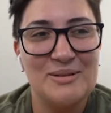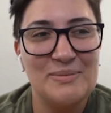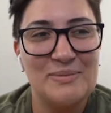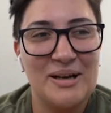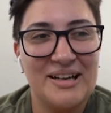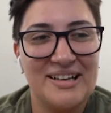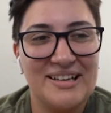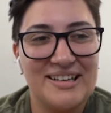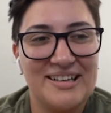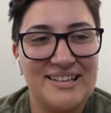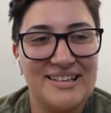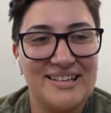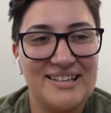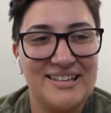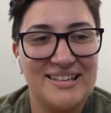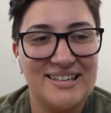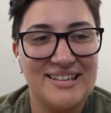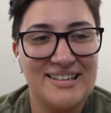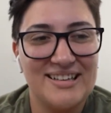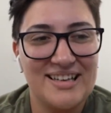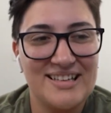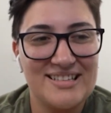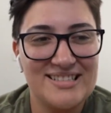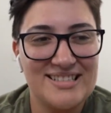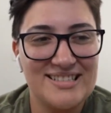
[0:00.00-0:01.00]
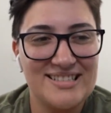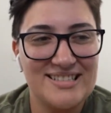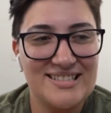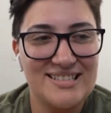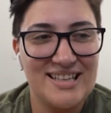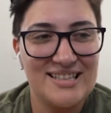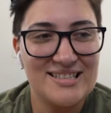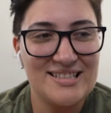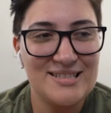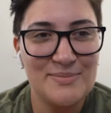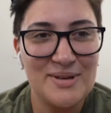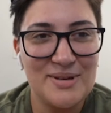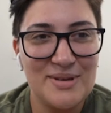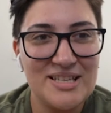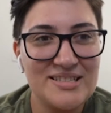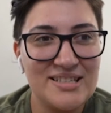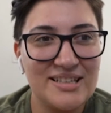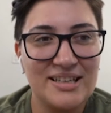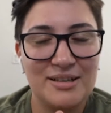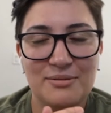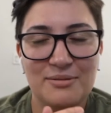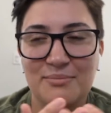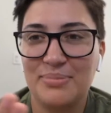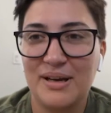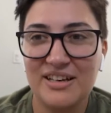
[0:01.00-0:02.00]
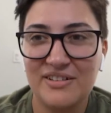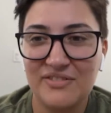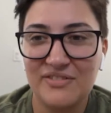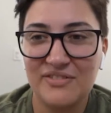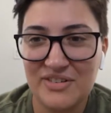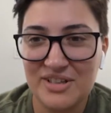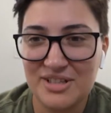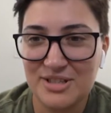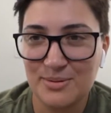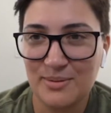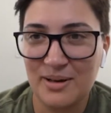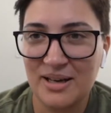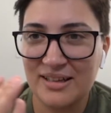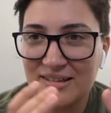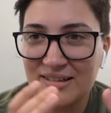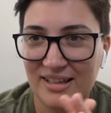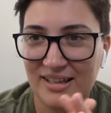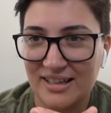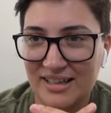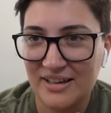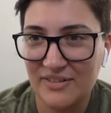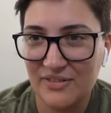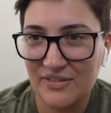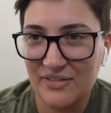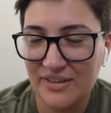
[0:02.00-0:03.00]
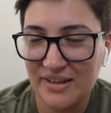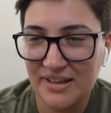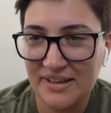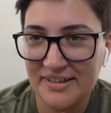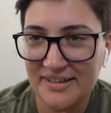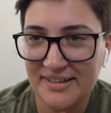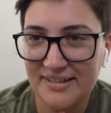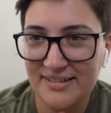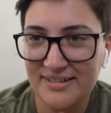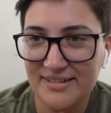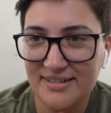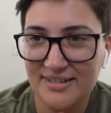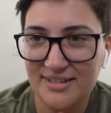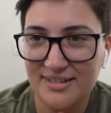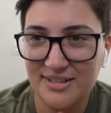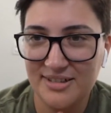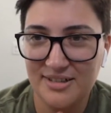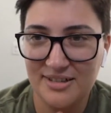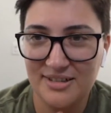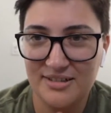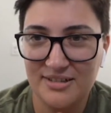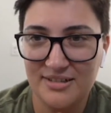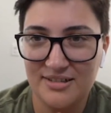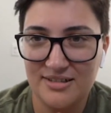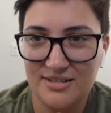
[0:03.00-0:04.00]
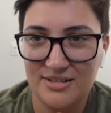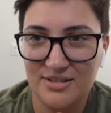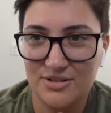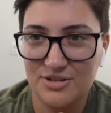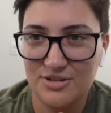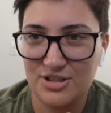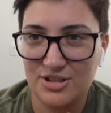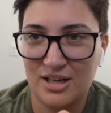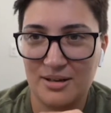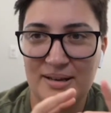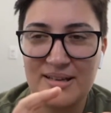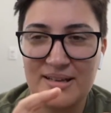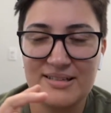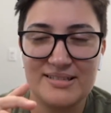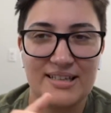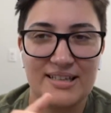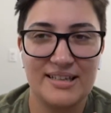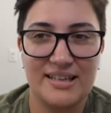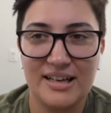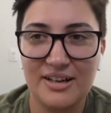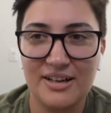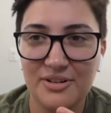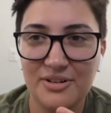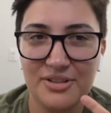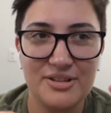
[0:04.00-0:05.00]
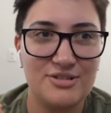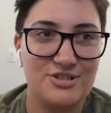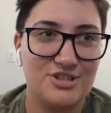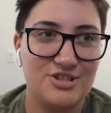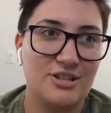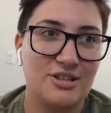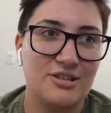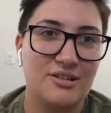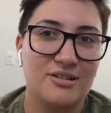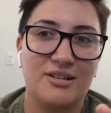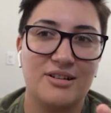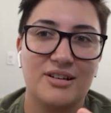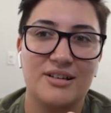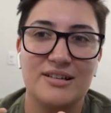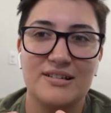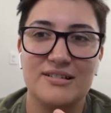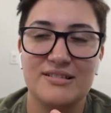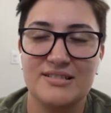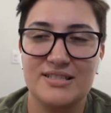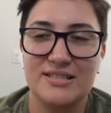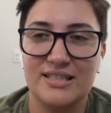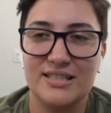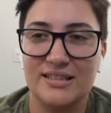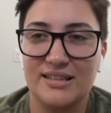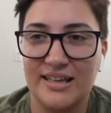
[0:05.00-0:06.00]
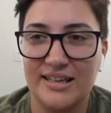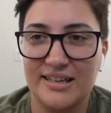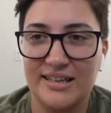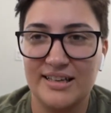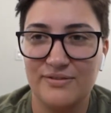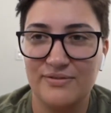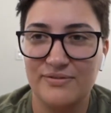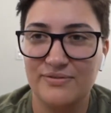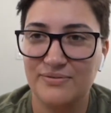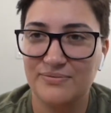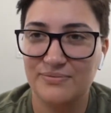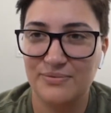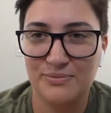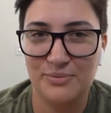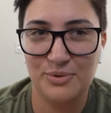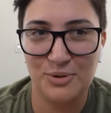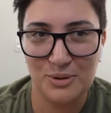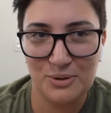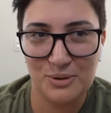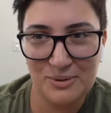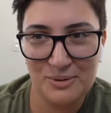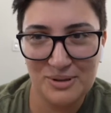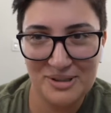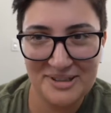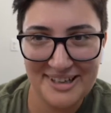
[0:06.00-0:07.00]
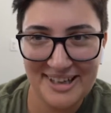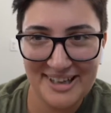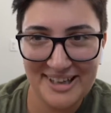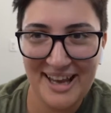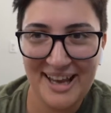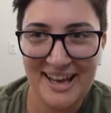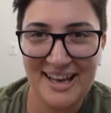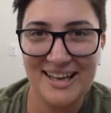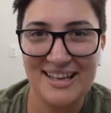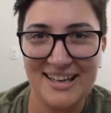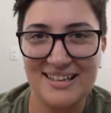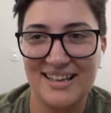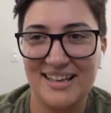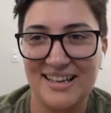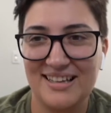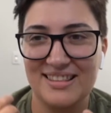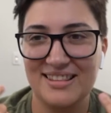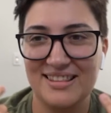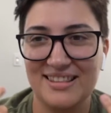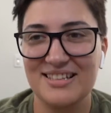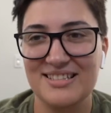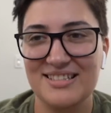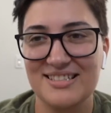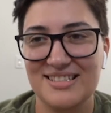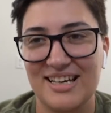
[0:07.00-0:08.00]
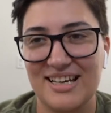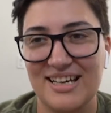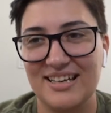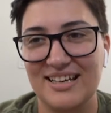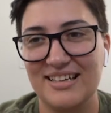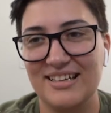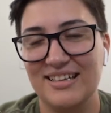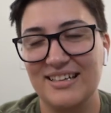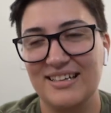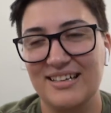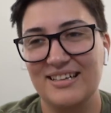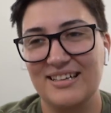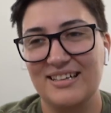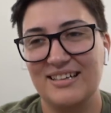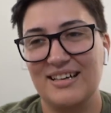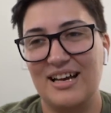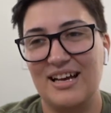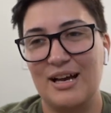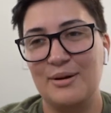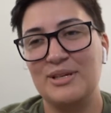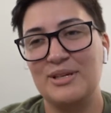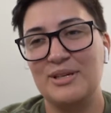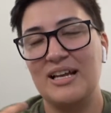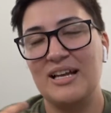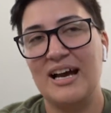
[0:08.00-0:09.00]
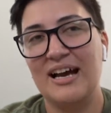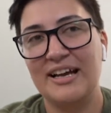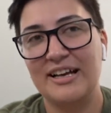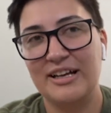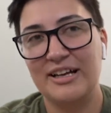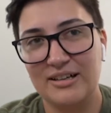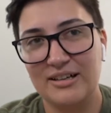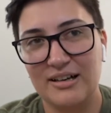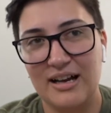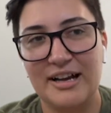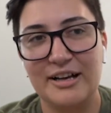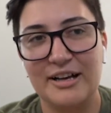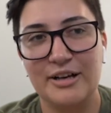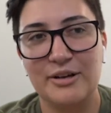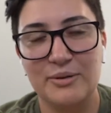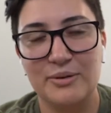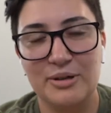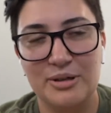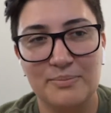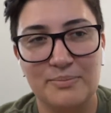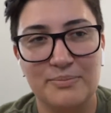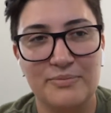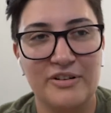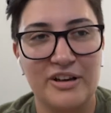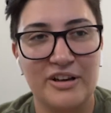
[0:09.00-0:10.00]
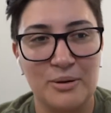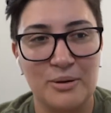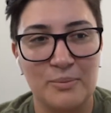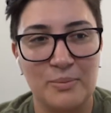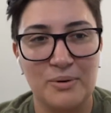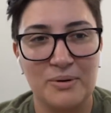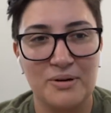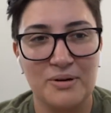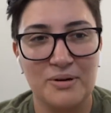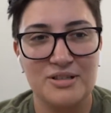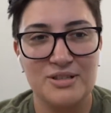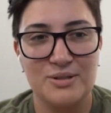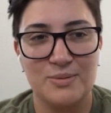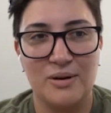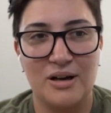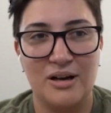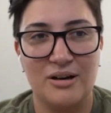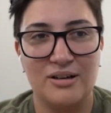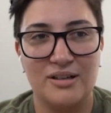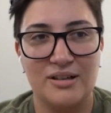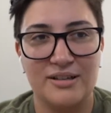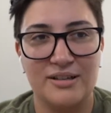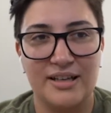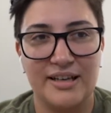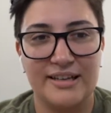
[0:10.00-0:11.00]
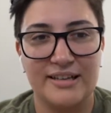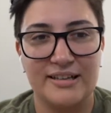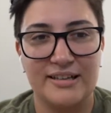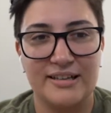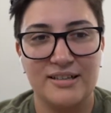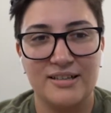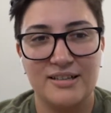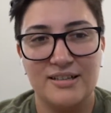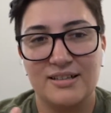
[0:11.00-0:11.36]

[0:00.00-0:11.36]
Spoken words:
But that's amazing and benefits, right? Like I think your job has like health insurance and like 401k, like things that I mean, I grew up very poor as well, and like